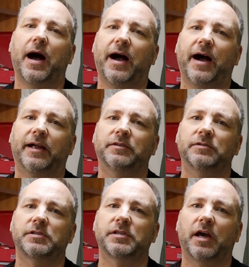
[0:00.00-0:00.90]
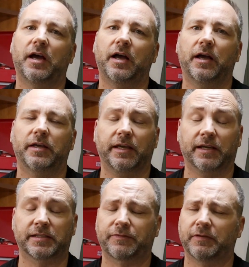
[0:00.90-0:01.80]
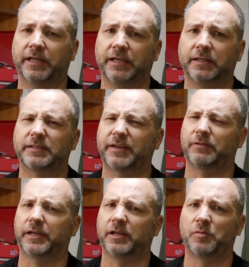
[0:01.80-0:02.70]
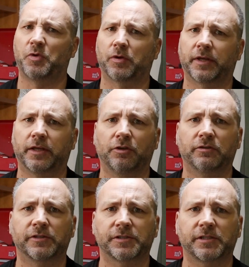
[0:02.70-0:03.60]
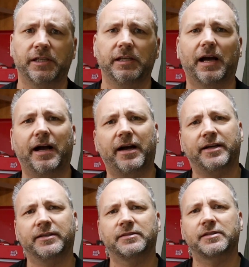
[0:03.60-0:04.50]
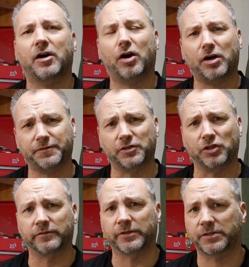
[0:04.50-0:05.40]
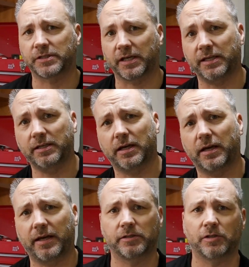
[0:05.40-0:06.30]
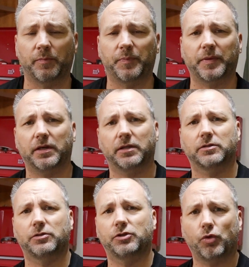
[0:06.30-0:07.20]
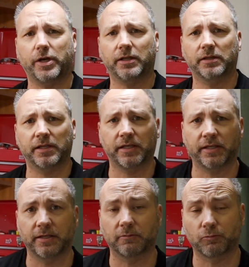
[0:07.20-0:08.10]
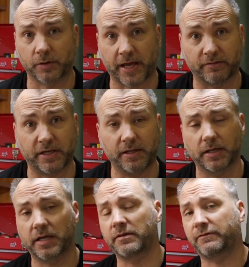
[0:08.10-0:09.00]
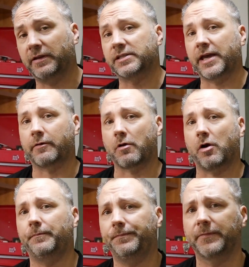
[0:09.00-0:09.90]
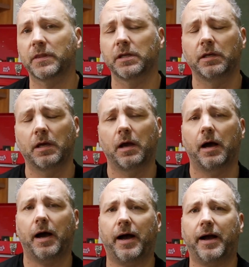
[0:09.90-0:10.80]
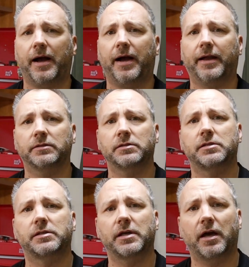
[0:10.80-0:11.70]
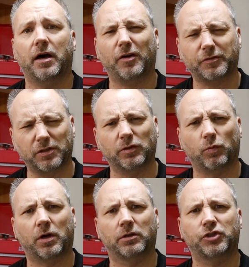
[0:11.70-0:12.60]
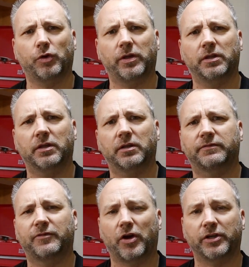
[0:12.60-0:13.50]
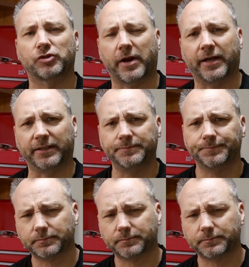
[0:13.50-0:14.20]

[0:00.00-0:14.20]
And yeah, definitely no modelling at university. And after university, ended up joining the Royal Navy and the Fleet Air Arm. And after a little while during the flying training,